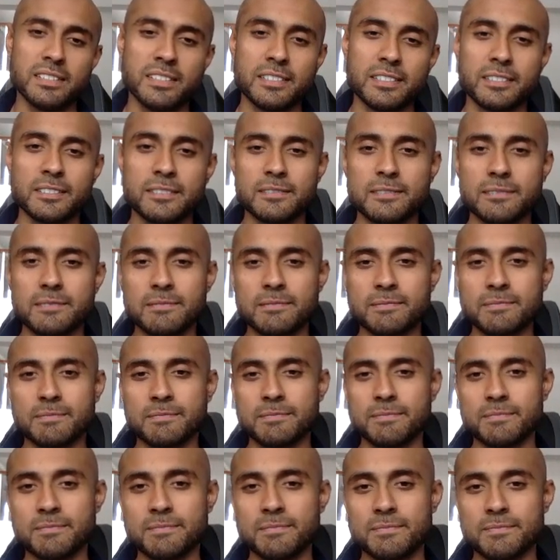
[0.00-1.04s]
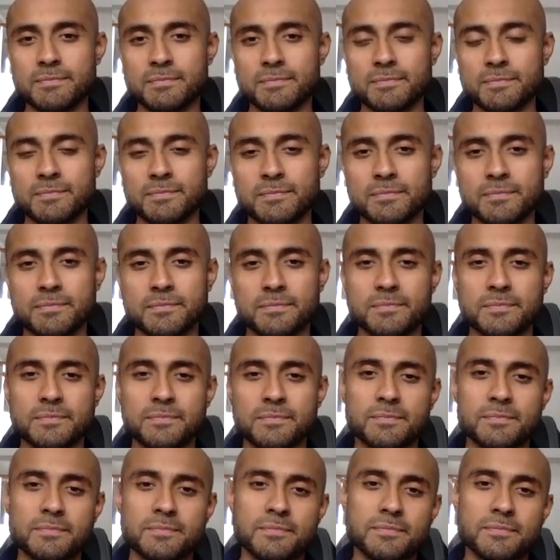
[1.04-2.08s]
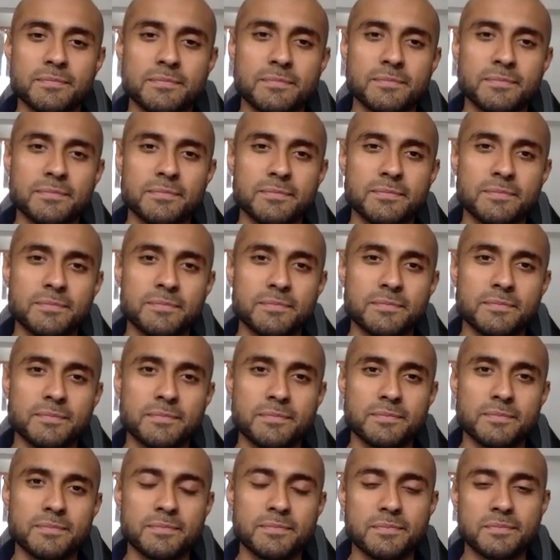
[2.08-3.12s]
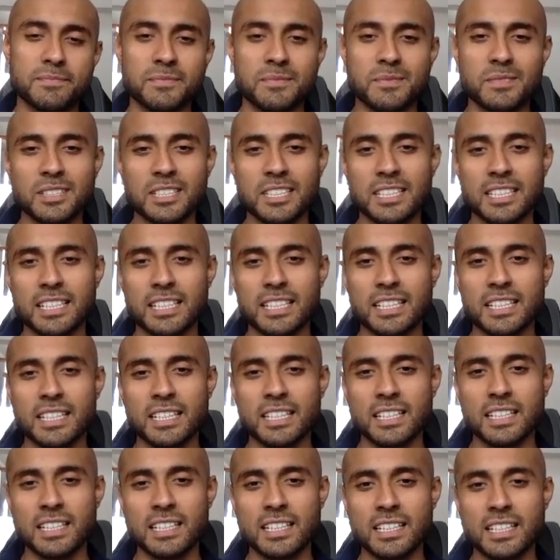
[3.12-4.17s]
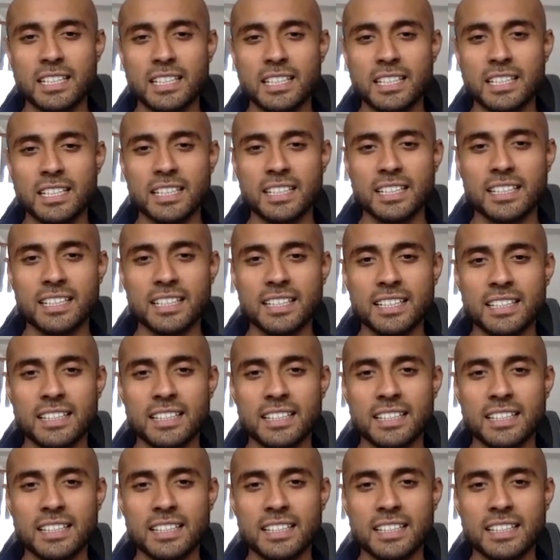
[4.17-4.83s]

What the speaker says: This person isn't speaking.